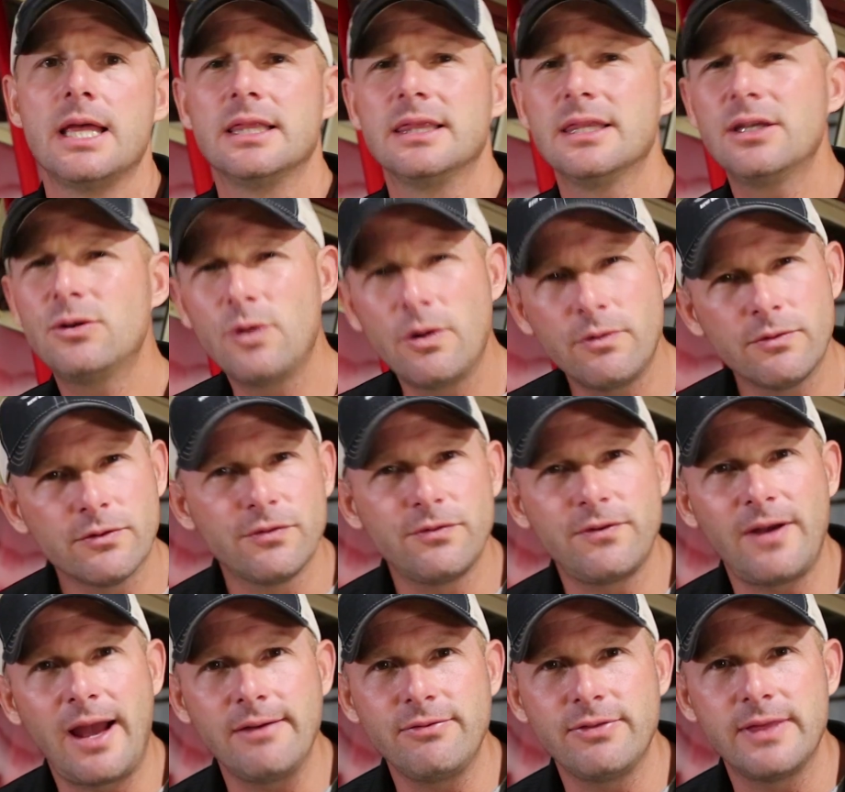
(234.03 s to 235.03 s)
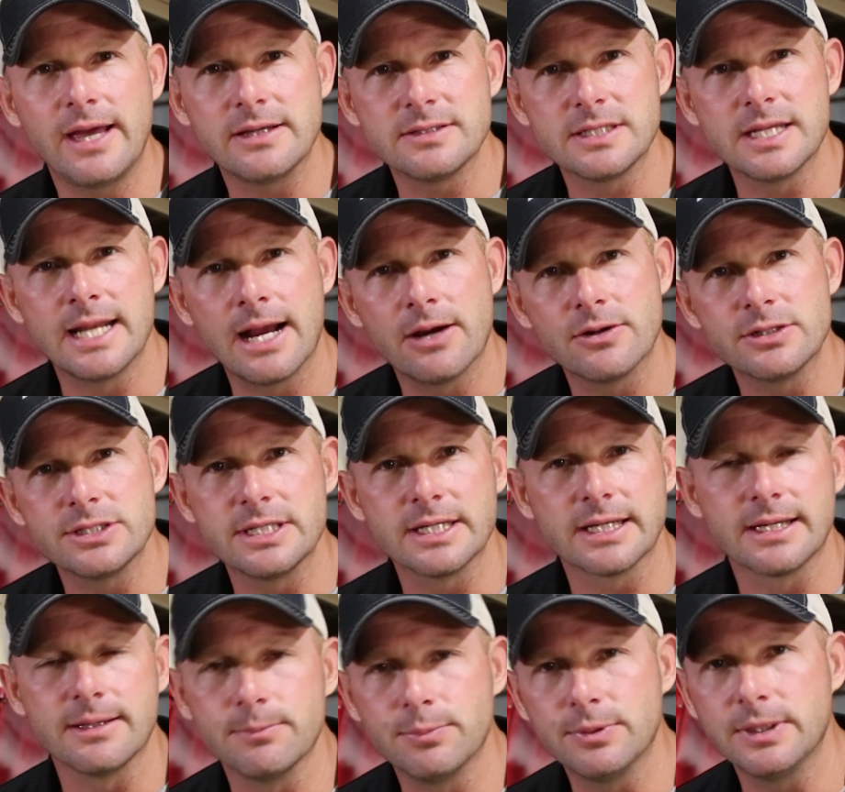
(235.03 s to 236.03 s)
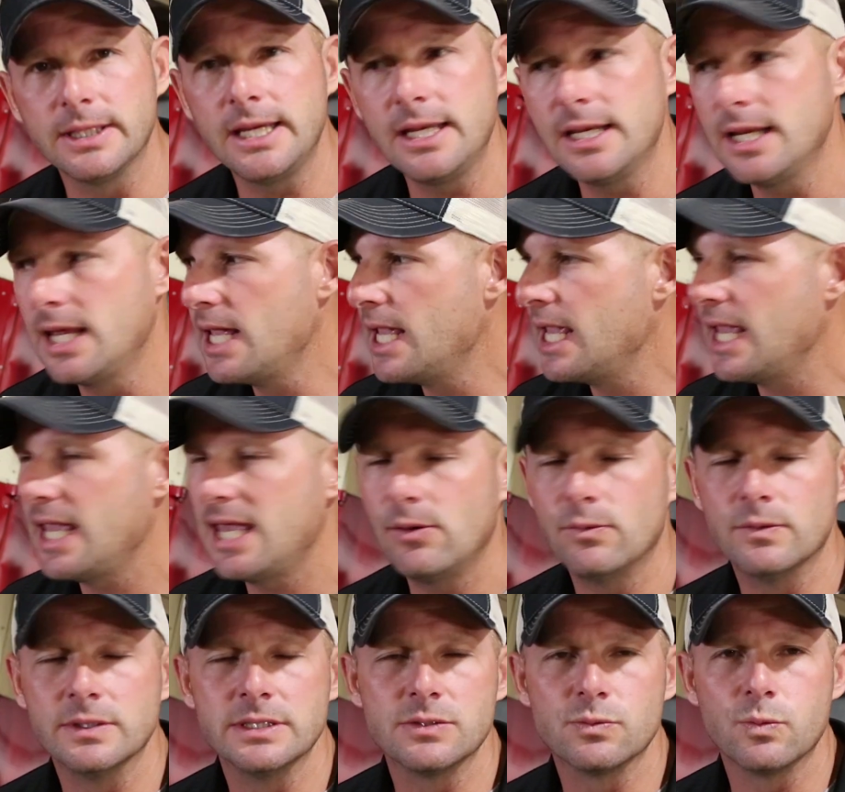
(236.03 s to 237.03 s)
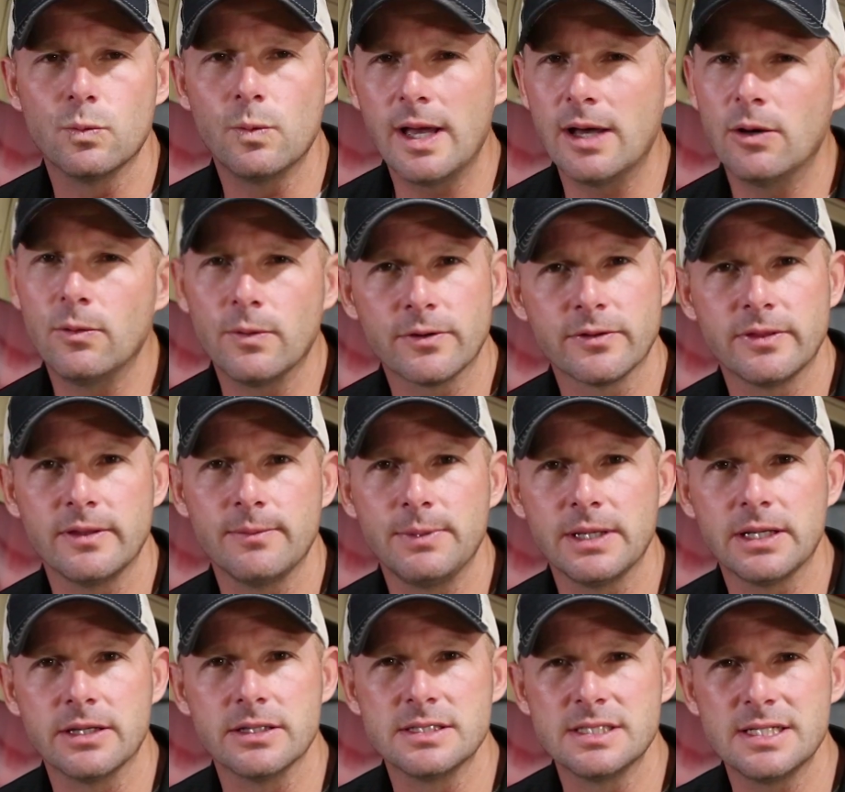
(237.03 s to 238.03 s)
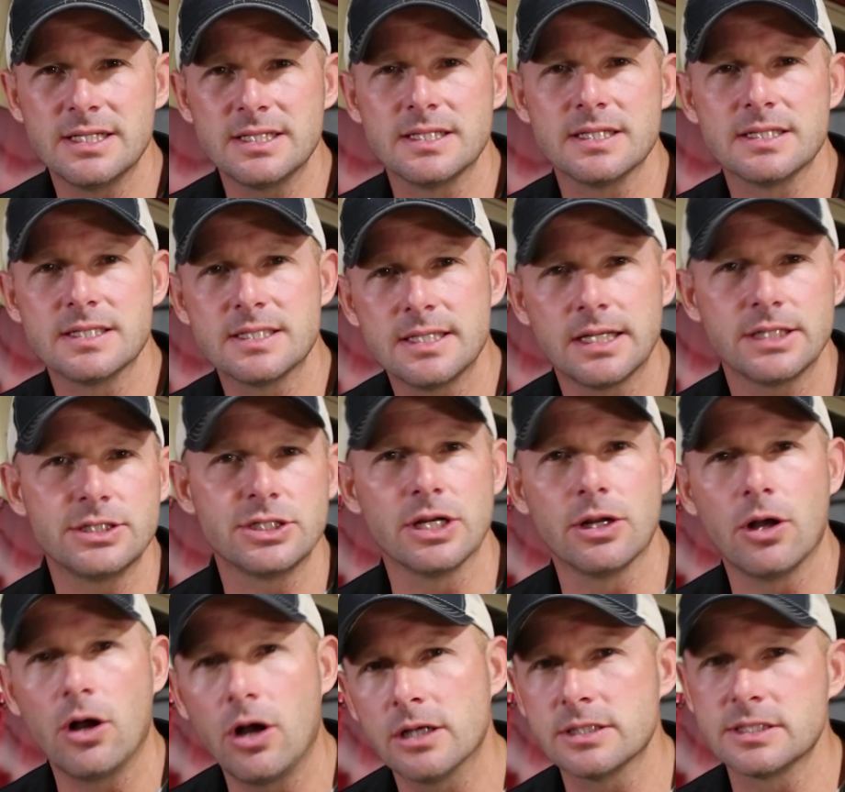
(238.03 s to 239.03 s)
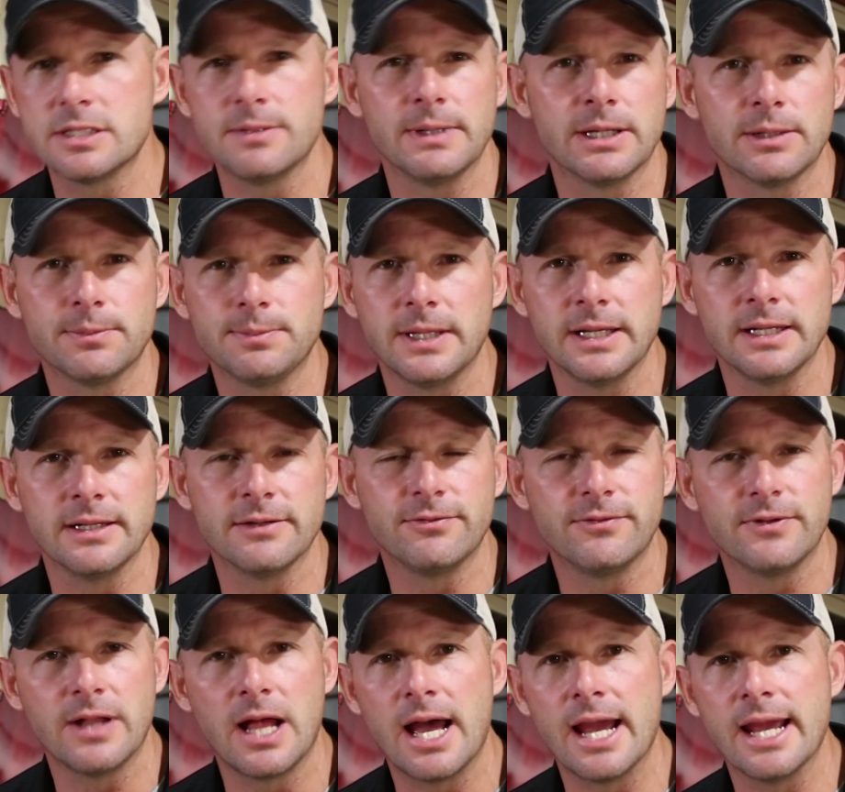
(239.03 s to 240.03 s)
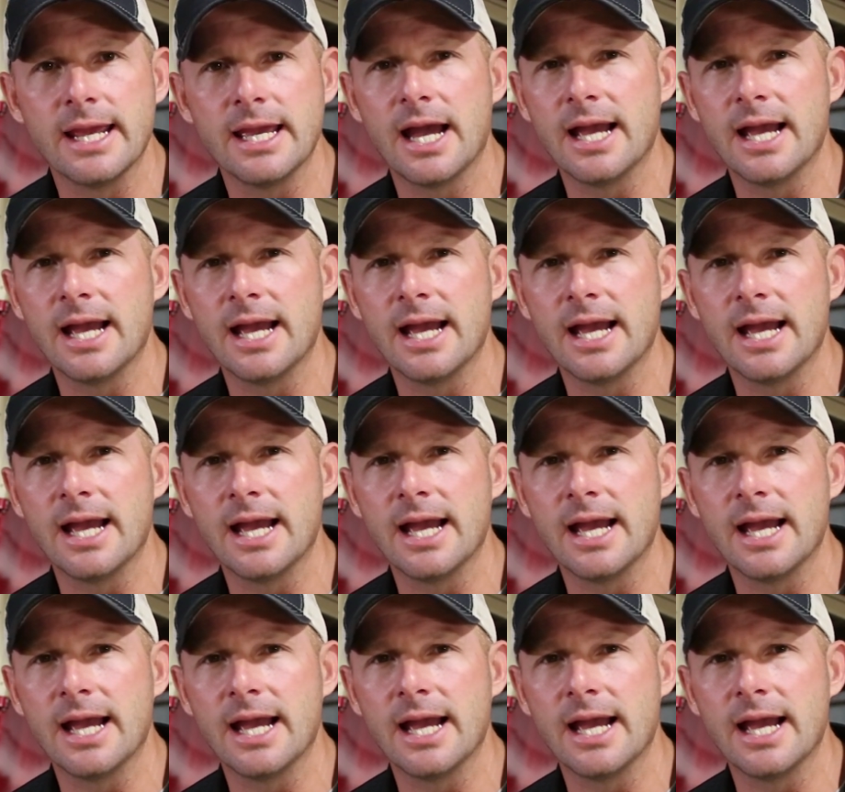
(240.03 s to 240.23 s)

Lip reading: a little over 5,000 hours to complete. It was well worth it because this is such an awesome airplane to fly.